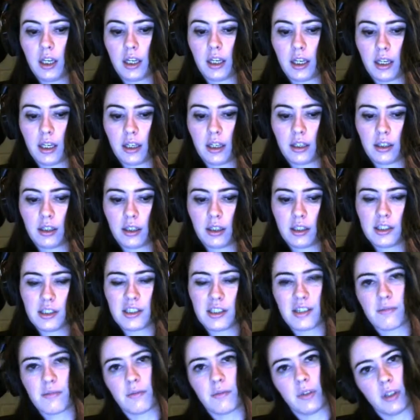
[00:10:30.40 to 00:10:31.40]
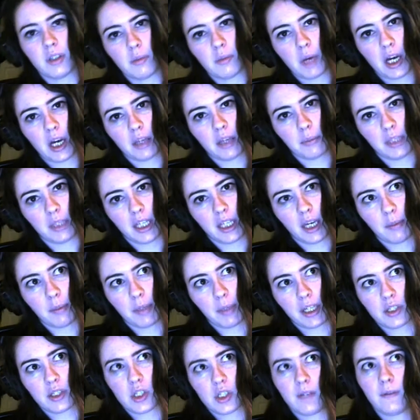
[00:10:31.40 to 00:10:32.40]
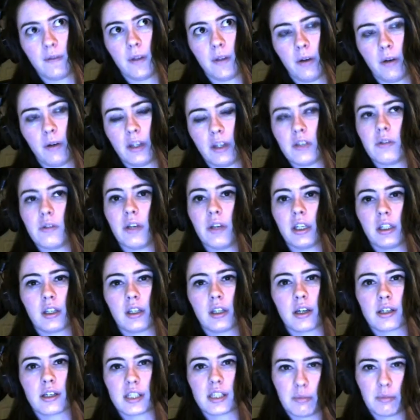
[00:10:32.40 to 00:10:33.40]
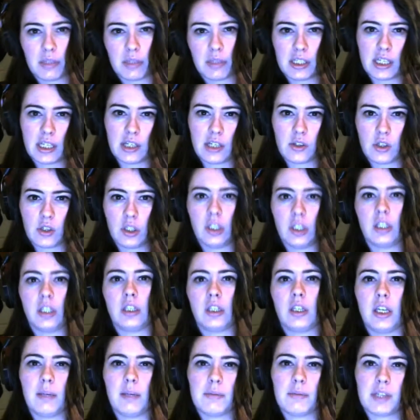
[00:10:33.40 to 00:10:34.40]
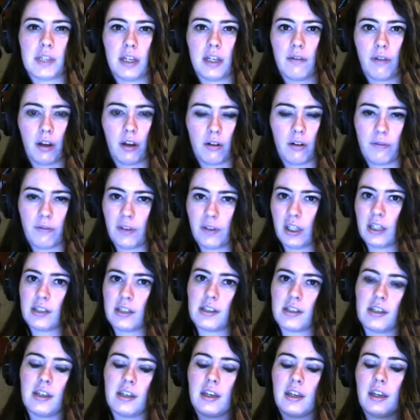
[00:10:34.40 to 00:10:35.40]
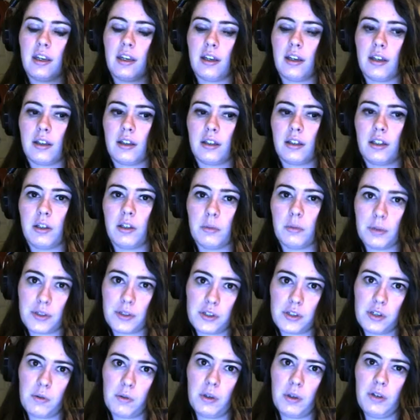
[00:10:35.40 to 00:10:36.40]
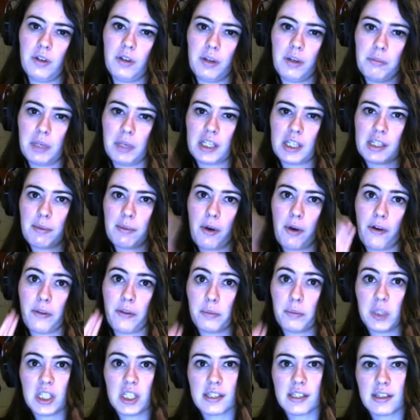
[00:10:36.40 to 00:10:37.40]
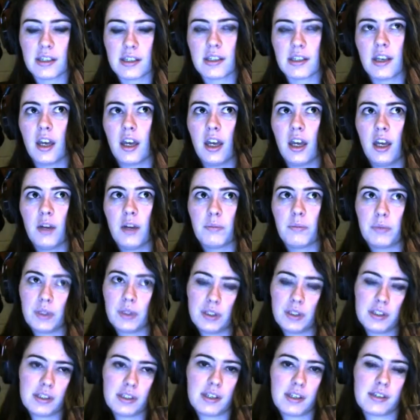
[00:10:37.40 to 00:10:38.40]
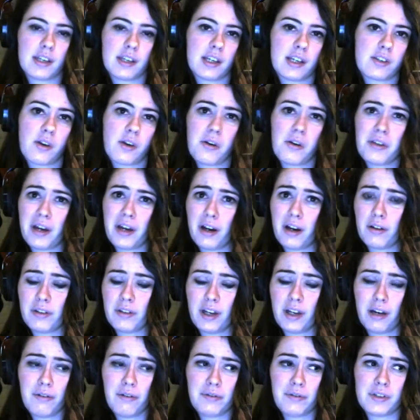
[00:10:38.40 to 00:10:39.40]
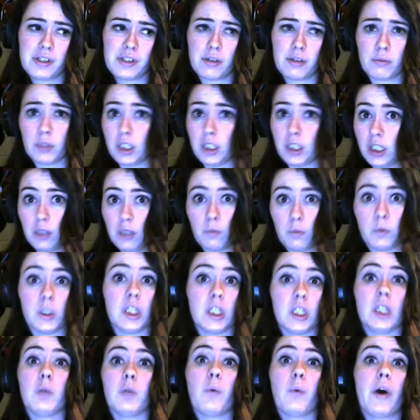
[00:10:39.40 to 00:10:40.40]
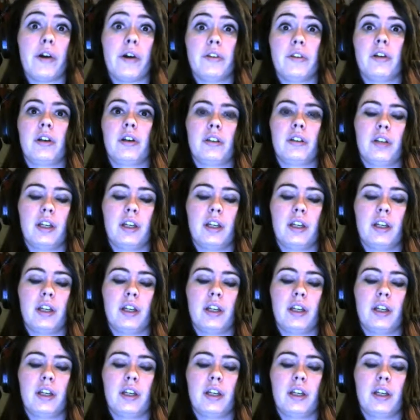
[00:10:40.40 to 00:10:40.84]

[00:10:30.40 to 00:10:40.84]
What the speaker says: And it doesn't really bother me that much, even though I do like the customization in games like Final Fantasy and Guild Wars 2 where you can mix up all the pieces. But this is nice. All the outfits are really, really well done.